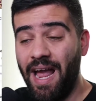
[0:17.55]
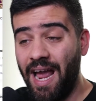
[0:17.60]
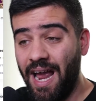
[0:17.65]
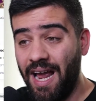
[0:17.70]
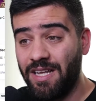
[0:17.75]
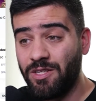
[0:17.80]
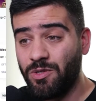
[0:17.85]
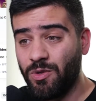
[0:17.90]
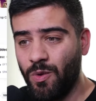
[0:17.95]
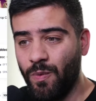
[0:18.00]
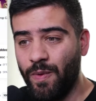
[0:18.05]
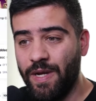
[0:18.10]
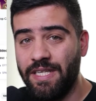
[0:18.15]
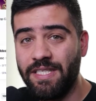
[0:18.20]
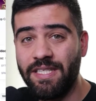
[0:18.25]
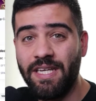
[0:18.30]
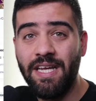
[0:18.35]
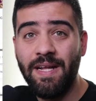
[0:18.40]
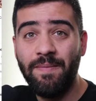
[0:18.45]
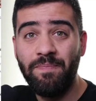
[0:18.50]
As
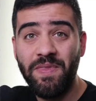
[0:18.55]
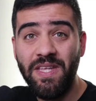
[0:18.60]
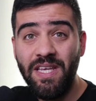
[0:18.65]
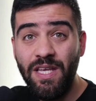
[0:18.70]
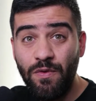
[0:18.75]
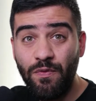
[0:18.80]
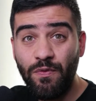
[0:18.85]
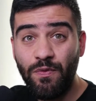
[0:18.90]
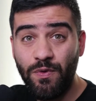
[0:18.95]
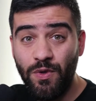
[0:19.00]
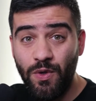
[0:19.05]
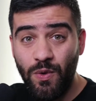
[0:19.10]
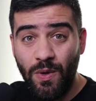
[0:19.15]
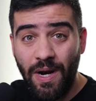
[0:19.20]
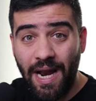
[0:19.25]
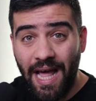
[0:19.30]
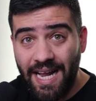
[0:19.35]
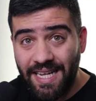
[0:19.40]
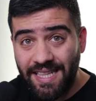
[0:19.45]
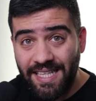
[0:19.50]
always, if you
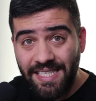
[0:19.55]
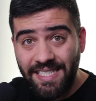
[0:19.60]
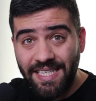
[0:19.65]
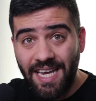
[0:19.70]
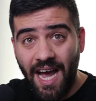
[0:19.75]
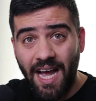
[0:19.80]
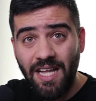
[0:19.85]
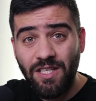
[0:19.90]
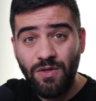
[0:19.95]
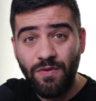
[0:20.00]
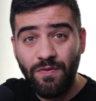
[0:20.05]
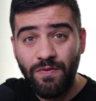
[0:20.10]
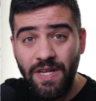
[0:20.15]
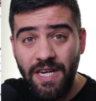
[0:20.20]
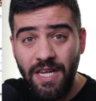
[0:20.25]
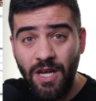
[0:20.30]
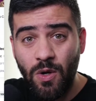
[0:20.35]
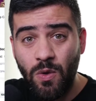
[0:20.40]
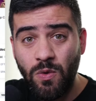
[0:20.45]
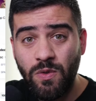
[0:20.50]
like these kinds of
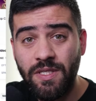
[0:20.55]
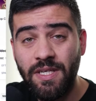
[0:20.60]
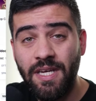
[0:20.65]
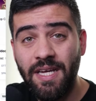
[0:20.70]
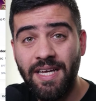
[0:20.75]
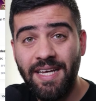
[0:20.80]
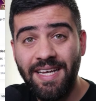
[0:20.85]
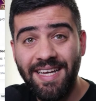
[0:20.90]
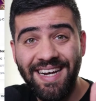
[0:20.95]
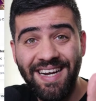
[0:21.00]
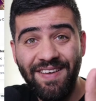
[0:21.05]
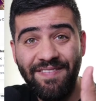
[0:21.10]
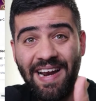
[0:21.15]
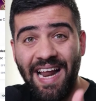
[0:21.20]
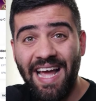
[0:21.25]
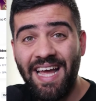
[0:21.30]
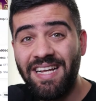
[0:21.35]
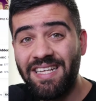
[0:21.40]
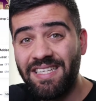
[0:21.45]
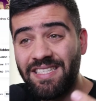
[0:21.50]
videos, leave a
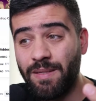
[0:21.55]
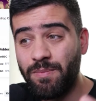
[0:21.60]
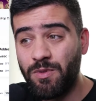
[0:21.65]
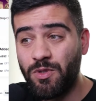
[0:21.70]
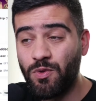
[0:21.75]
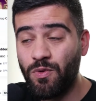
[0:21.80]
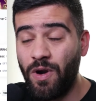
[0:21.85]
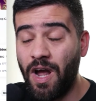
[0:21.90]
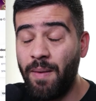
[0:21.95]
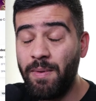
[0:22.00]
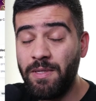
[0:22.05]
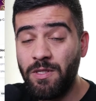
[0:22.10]
like, subscribe.